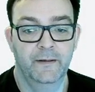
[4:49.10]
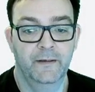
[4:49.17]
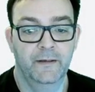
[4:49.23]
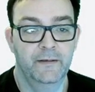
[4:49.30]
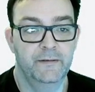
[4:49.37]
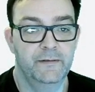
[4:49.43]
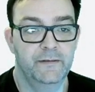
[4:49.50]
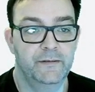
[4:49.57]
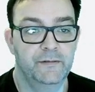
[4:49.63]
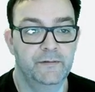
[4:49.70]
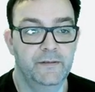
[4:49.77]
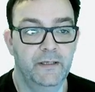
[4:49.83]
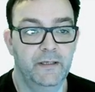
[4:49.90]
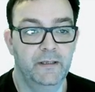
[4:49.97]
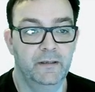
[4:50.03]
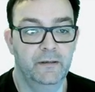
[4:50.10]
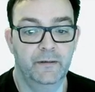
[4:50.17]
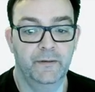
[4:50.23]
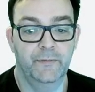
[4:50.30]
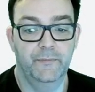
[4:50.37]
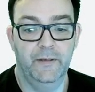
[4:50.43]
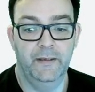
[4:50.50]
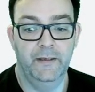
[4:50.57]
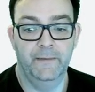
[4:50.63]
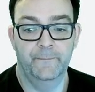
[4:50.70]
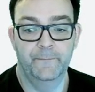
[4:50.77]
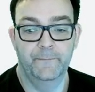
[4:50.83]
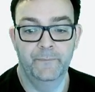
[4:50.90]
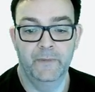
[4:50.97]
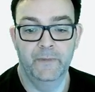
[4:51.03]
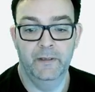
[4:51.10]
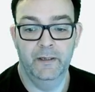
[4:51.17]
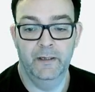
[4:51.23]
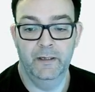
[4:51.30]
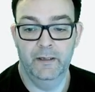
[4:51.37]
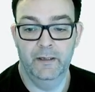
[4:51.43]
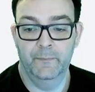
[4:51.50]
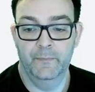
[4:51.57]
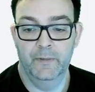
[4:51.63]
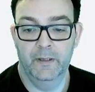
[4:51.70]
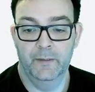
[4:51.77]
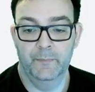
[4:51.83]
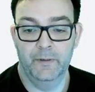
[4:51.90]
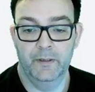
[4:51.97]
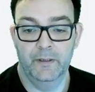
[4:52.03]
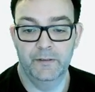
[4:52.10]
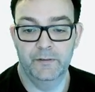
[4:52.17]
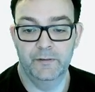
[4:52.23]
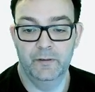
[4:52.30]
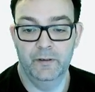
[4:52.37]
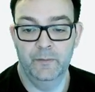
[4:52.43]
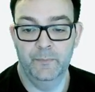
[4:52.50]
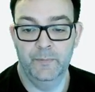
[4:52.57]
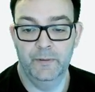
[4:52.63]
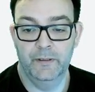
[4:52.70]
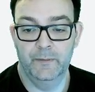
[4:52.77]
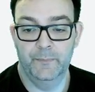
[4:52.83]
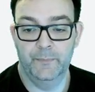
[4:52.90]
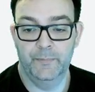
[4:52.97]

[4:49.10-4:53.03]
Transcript: just to take a look at that. I'm going to open up